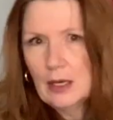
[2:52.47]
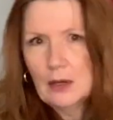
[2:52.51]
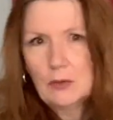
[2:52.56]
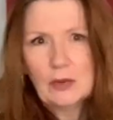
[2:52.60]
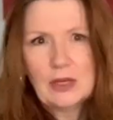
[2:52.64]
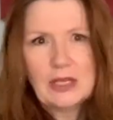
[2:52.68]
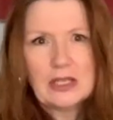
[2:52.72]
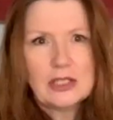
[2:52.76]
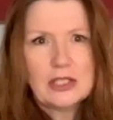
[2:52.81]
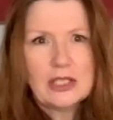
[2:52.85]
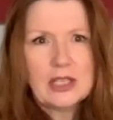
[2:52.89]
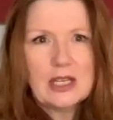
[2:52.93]

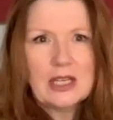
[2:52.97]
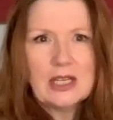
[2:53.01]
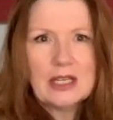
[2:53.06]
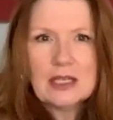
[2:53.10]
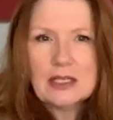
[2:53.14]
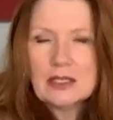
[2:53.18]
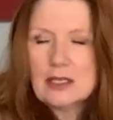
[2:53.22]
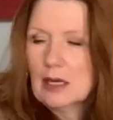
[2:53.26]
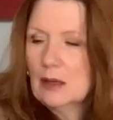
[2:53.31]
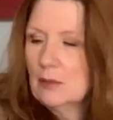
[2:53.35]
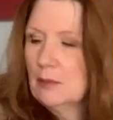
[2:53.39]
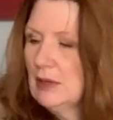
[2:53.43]
which
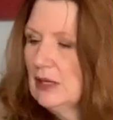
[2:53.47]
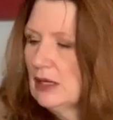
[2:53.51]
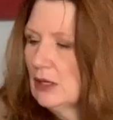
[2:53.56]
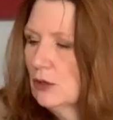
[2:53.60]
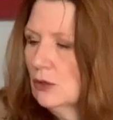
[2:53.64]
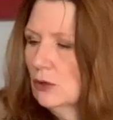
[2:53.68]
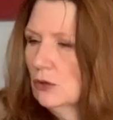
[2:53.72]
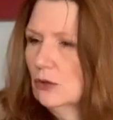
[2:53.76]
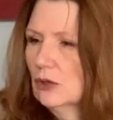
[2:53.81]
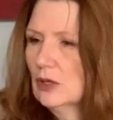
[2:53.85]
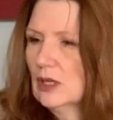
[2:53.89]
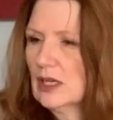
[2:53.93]
is a bit
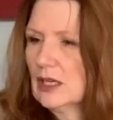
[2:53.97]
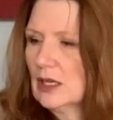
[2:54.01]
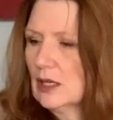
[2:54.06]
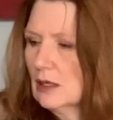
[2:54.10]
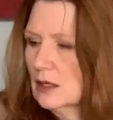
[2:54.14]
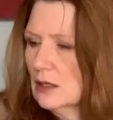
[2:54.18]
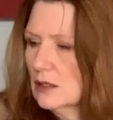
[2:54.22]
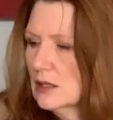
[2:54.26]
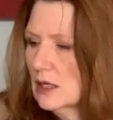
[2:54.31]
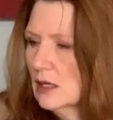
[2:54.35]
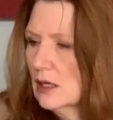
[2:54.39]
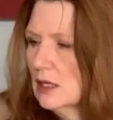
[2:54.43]
galling
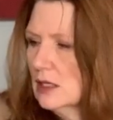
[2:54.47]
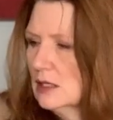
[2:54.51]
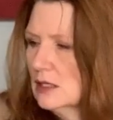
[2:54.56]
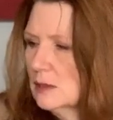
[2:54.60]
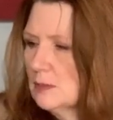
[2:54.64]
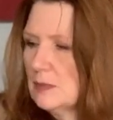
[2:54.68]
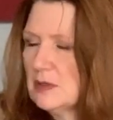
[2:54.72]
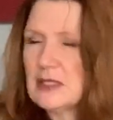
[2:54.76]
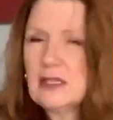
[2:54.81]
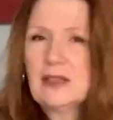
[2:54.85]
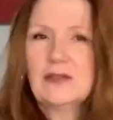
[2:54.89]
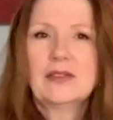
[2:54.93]
because I
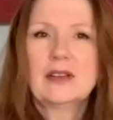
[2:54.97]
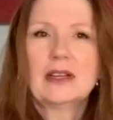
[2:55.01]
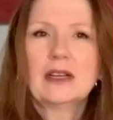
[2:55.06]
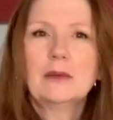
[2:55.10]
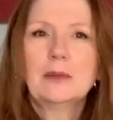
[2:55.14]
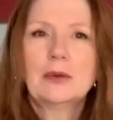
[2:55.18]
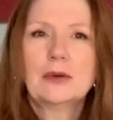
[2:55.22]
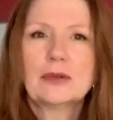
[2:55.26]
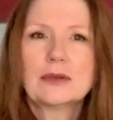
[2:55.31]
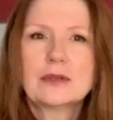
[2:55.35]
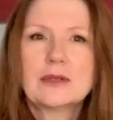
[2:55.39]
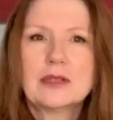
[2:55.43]
specifically
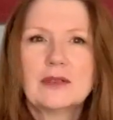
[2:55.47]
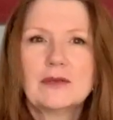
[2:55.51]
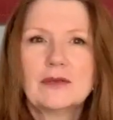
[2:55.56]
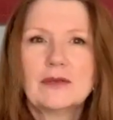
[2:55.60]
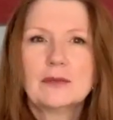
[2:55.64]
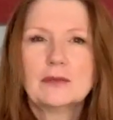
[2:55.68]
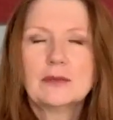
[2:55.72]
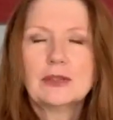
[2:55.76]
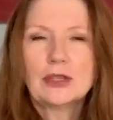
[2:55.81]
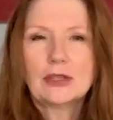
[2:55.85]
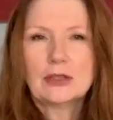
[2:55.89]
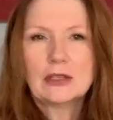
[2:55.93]
bought it
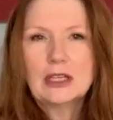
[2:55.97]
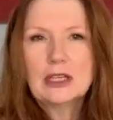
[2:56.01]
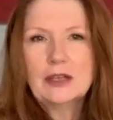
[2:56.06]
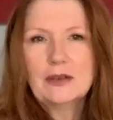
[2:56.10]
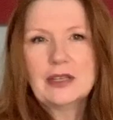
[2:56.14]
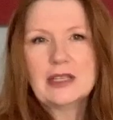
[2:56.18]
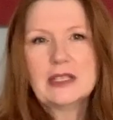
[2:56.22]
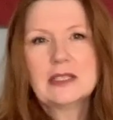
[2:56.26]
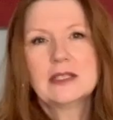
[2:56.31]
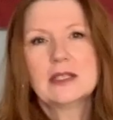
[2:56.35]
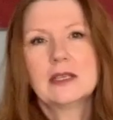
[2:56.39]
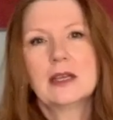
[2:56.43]
from John
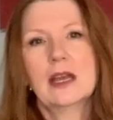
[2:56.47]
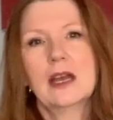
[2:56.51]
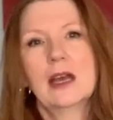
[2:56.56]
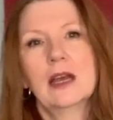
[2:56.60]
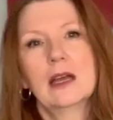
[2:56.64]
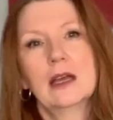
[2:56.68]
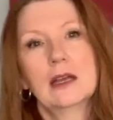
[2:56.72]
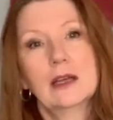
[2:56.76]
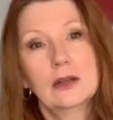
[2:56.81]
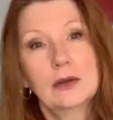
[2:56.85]
Lewis, uh,